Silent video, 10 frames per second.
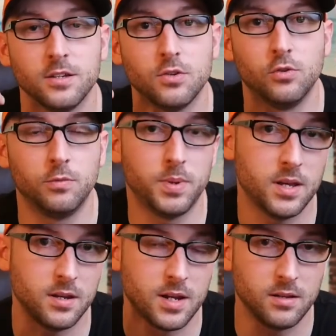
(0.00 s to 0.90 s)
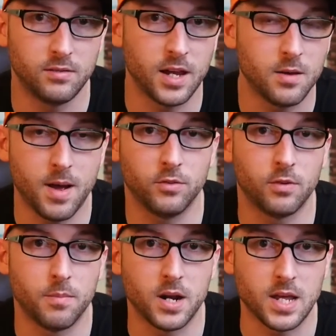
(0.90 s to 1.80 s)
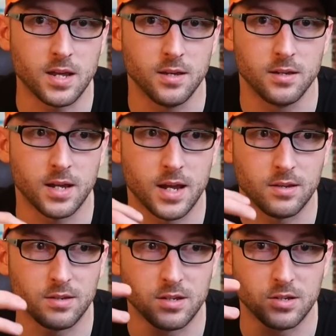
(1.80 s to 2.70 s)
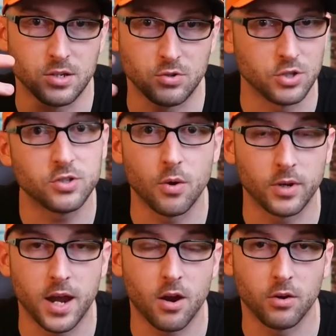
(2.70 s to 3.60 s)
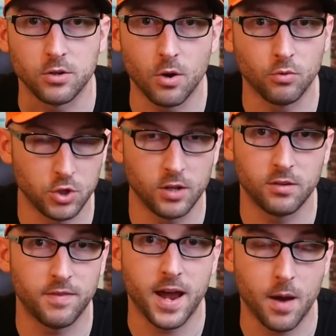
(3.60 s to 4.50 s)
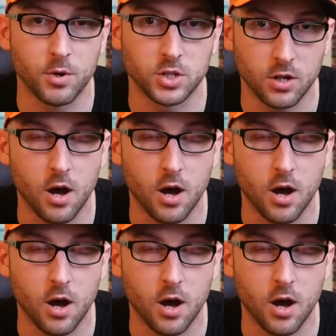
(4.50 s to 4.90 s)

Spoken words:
you spend insane amounts of money and you just don't care. You don't justify how much it